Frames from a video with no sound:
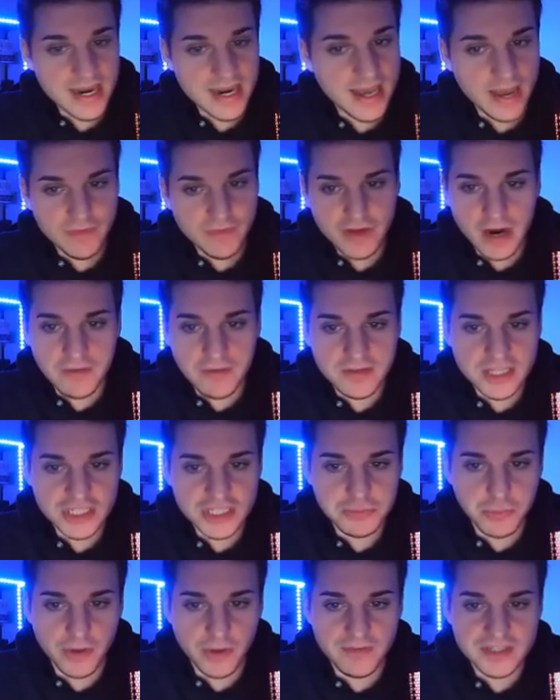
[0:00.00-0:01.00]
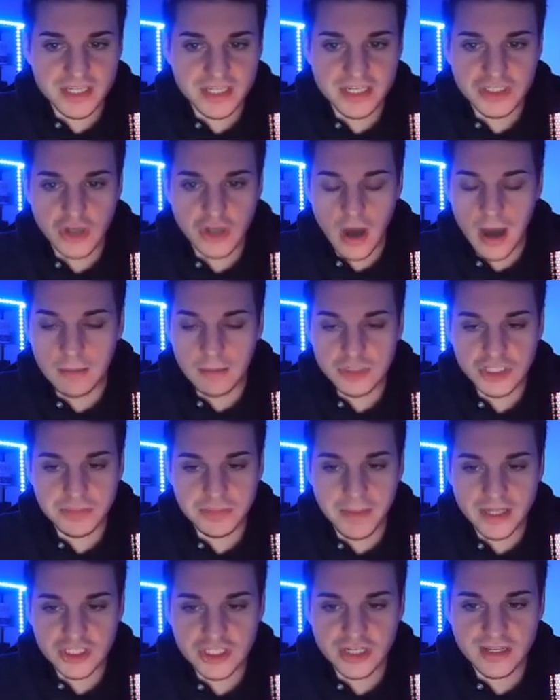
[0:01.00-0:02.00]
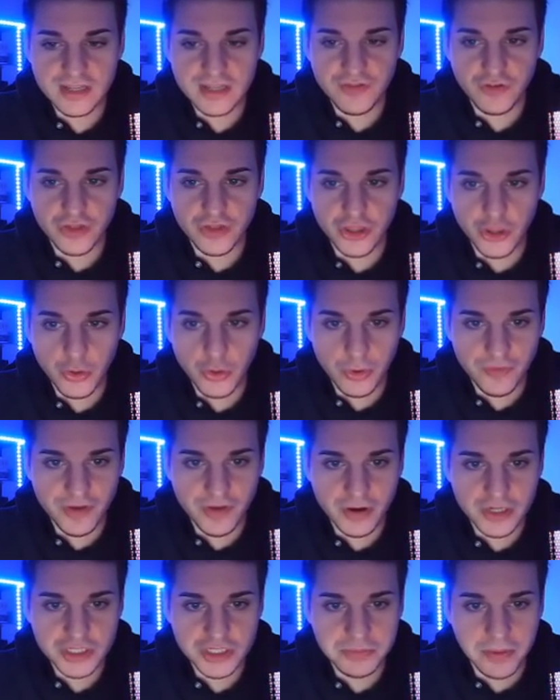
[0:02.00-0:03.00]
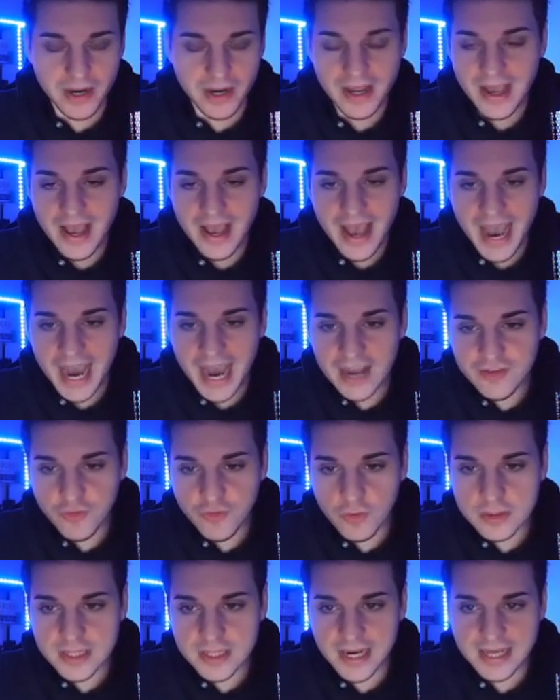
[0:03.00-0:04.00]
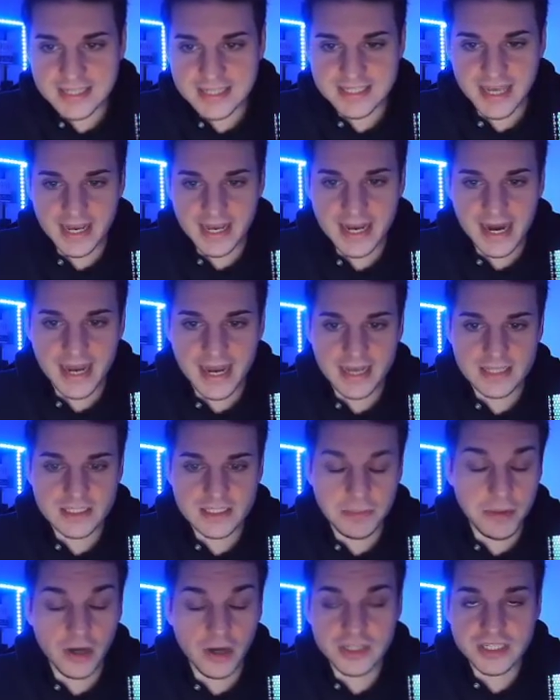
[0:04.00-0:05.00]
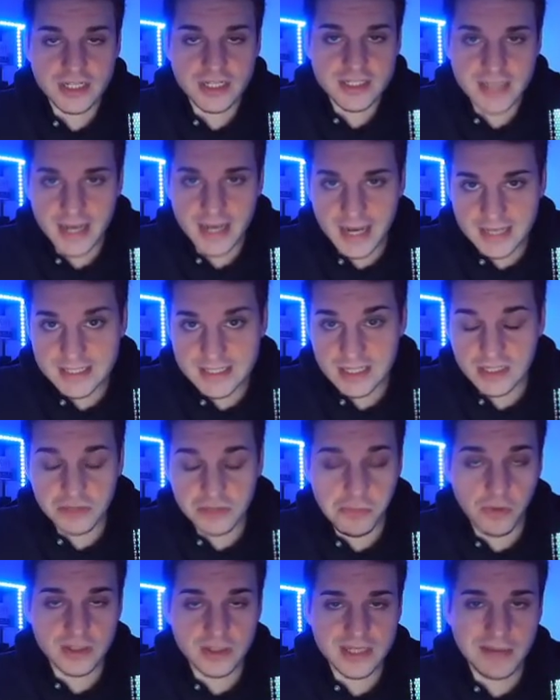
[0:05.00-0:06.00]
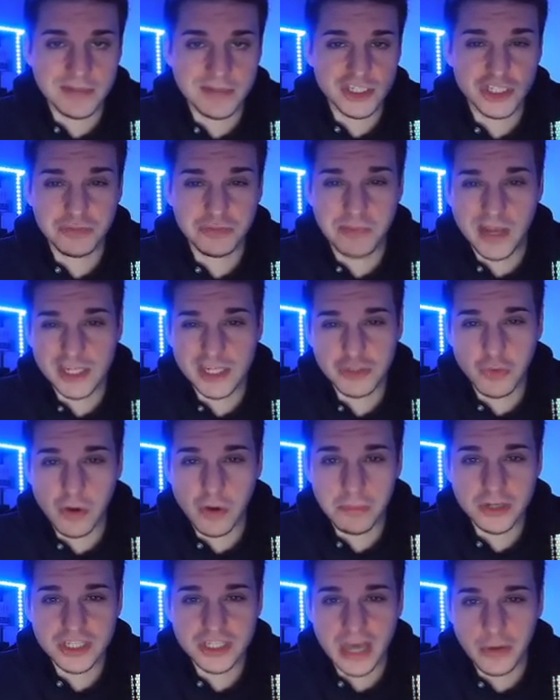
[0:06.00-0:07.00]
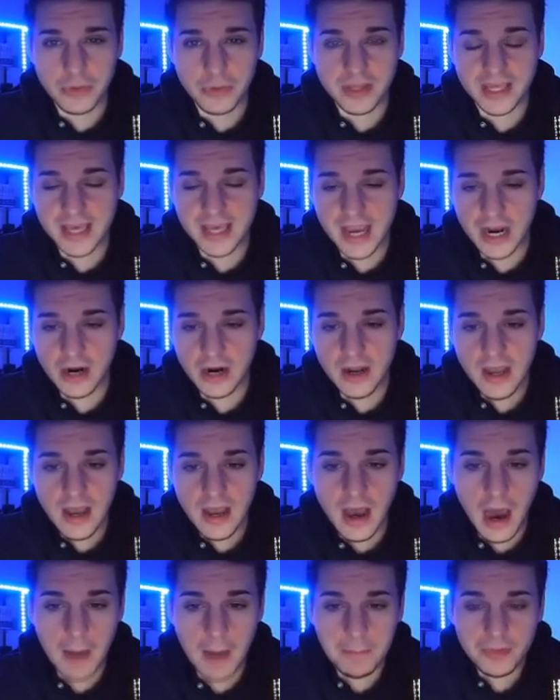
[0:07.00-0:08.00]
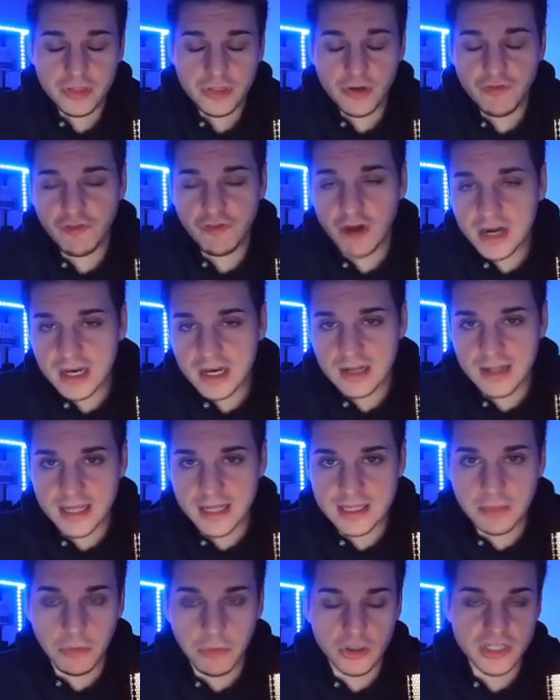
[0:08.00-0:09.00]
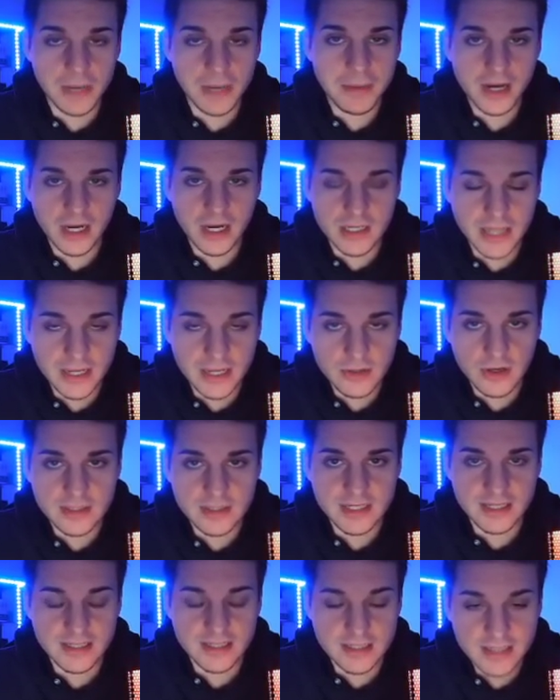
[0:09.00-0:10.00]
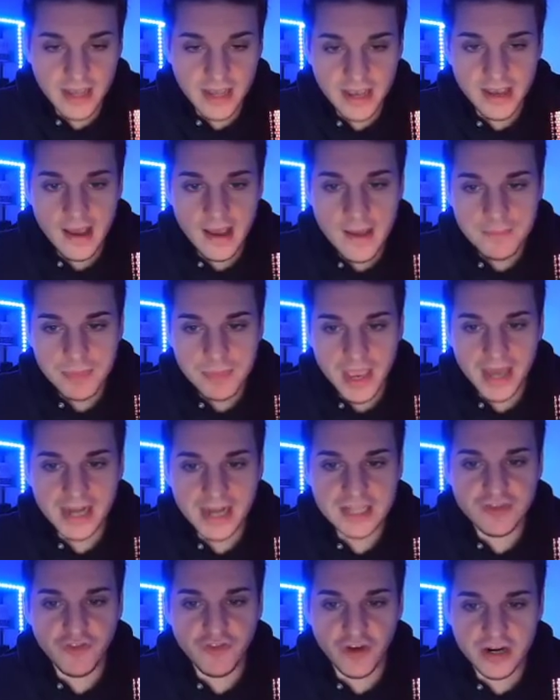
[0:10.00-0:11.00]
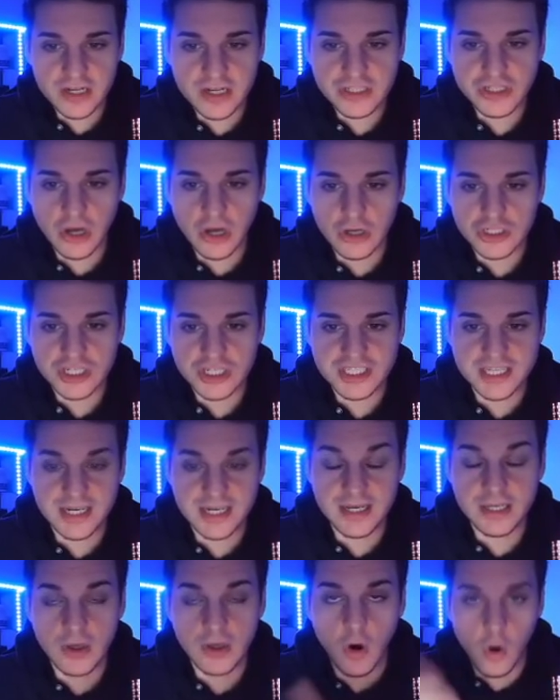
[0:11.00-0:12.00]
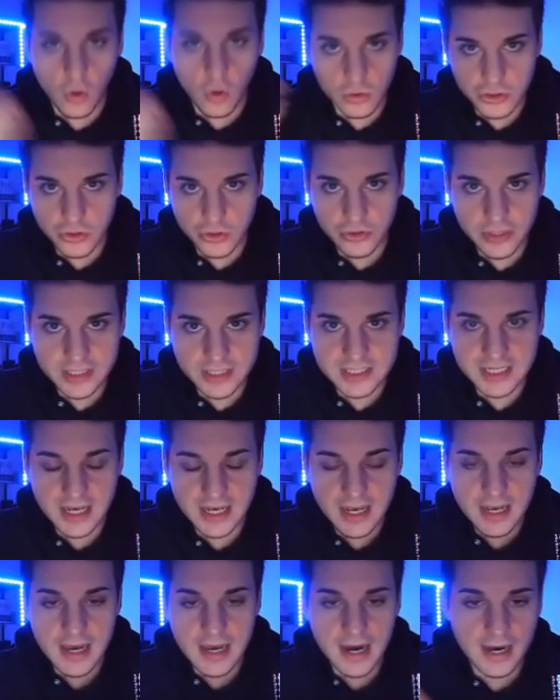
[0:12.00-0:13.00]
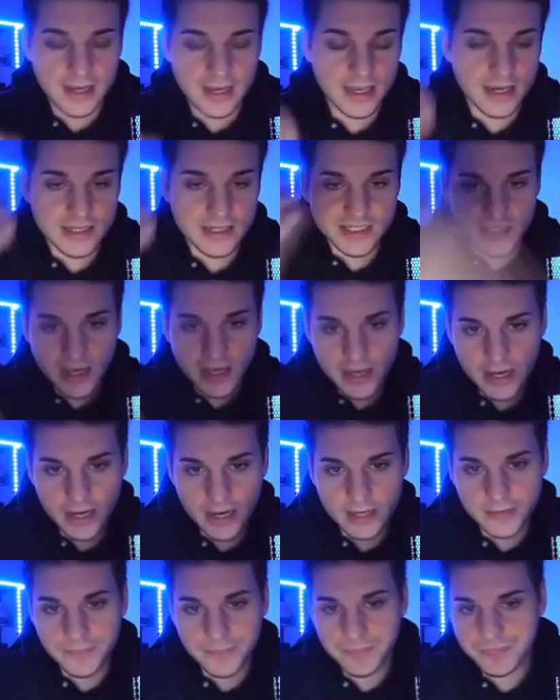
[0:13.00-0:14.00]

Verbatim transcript: I've covered this previously, so I'm just mentioning this for the newer viewers, but as for the next Zenkai, to be honest, the Zenkais at this point in time is just bench warmers. I don't really care, but they're fun collectibles. I'm a collector at the end of the day, and it's fun nostalgia seeing old units getting Zenkai'd.